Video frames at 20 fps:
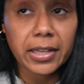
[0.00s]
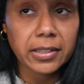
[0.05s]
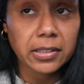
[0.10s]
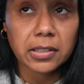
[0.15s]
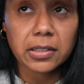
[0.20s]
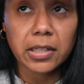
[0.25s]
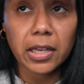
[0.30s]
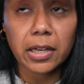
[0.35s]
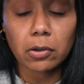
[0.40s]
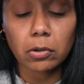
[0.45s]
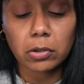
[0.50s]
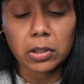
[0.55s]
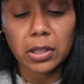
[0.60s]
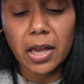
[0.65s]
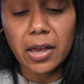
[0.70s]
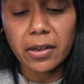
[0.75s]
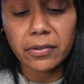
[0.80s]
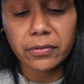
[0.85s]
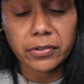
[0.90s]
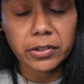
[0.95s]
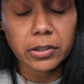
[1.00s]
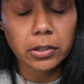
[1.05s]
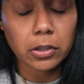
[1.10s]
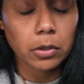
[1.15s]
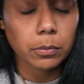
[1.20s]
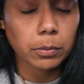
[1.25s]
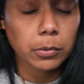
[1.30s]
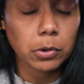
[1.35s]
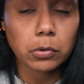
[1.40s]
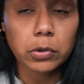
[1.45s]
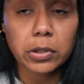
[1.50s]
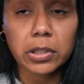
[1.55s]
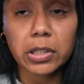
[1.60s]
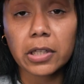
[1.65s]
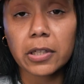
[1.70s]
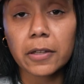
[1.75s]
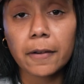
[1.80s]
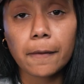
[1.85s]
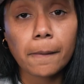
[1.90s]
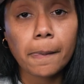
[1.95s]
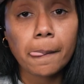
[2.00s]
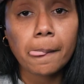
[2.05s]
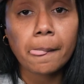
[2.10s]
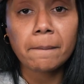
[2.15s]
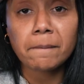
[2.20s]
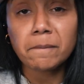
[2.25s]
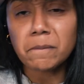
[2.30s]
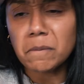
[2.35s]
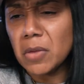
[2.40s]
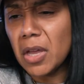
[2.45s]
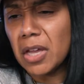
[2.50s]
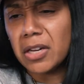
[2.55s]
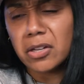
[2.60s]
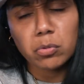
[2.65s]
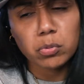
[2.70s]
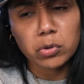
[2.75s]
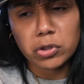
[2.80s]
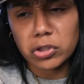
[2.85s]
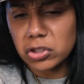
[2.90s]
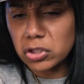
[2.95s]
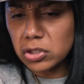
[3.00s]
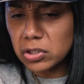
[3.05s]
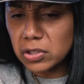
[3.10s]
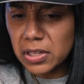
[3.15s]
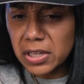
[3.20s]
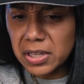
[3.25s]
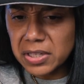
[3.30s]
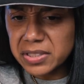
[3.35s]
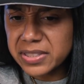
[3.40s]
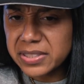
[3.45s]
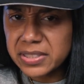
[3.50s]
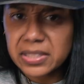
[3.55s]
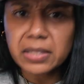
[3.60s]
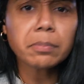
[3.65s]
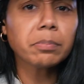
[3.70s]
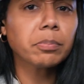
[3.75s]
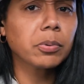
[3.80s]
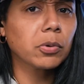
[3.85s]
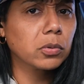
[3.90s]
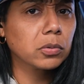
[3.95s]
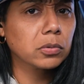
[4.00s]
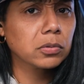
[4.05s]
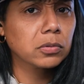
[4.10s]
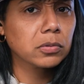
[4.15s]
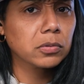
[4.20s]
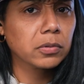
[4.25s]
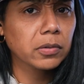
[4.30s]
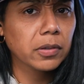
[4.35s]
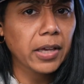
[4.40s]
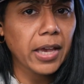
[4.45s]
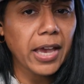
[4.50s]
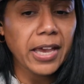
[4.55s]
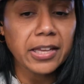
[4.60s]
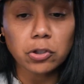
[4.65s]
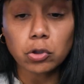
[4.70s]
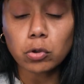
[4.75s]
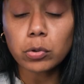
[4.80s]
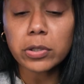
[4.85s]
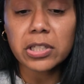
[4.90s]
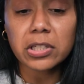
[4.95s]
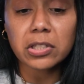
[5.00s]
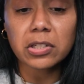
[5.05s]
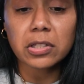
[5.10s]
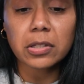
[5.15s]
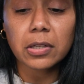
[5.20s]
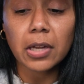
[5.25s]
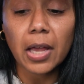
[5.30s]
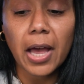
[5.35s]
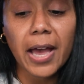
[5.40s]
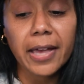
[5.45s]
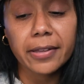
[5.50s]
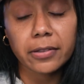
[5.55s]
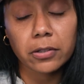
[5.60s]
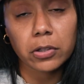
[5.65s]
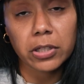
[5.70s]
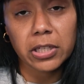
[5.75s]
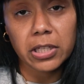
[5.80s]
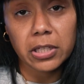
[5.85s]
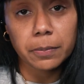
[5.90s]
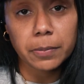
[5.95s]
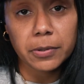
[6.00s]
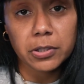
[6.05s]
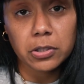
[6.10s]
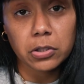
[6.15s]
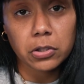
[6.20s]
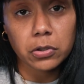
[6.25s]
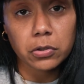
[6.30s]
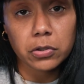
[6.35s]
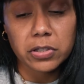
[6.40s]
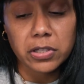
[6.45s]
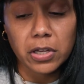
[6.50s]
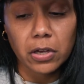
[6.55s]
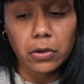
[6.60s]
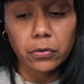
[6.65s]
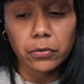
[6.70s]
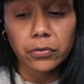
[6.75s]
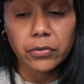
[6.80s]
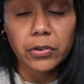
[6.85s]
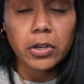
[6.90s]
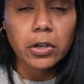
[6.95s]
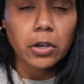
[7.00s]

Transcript: I did that on live in the community, and it was simple. And you can mm. either keep it to yourself,